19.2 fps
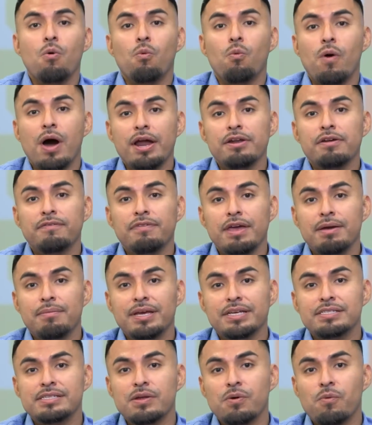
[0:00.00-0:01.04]
One of them
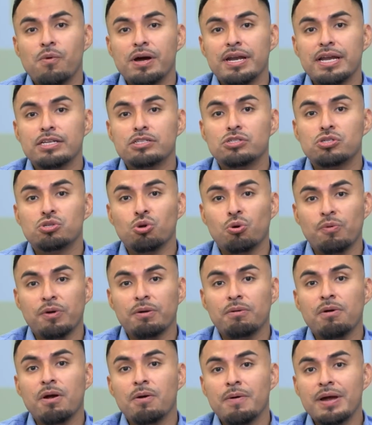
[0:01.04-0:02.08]
is the one at
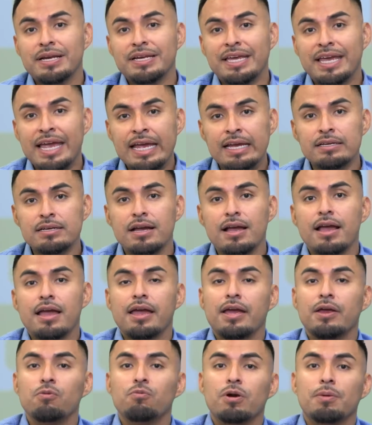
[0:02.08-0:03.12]
Story Row and King,
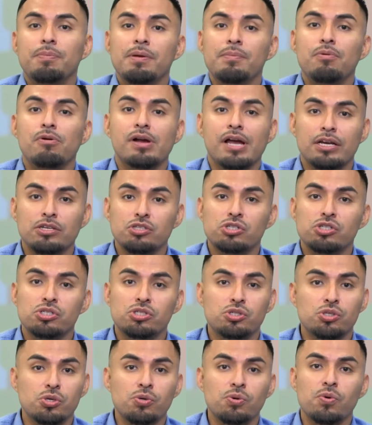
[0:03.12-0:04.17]
in where people can
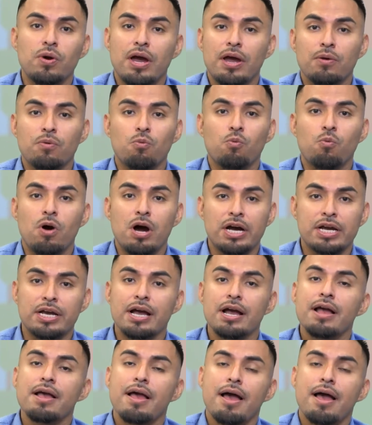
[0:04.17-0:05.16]
just do and walk